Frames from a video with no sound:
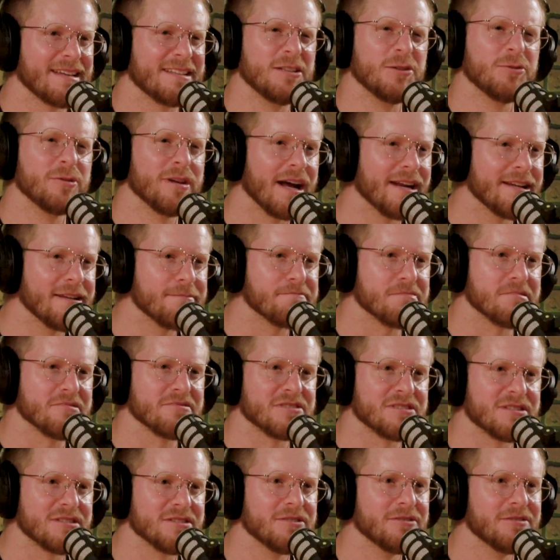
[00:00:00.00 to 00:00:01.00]
Like United
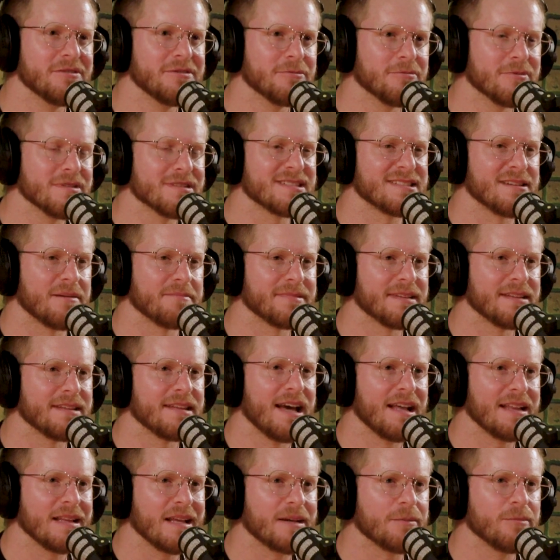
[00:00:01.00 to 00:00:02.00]
Pursuit was
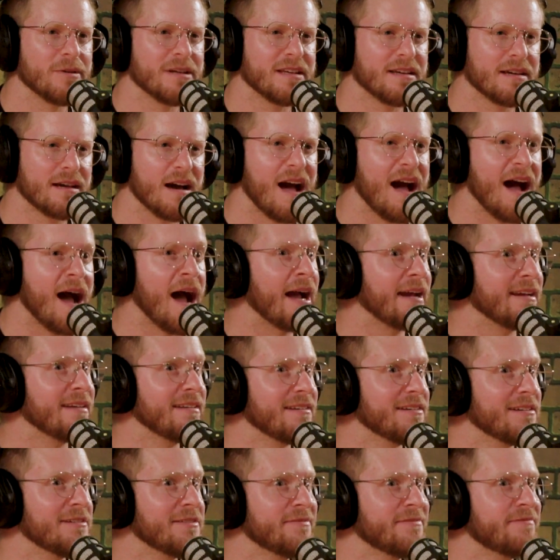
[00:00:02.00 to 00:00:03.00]
something that like we
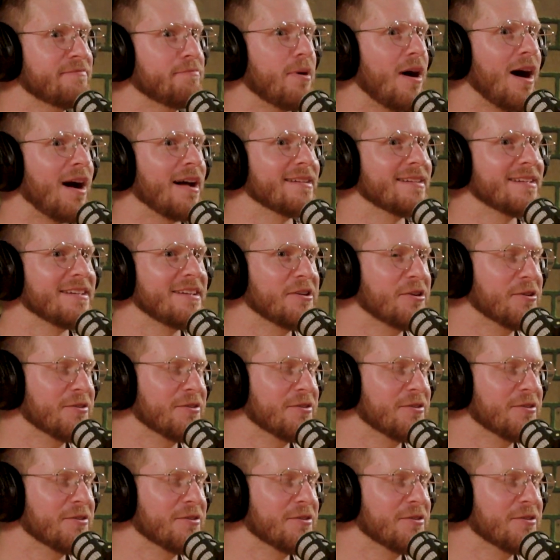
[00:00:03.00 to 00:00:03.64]
kind of bonded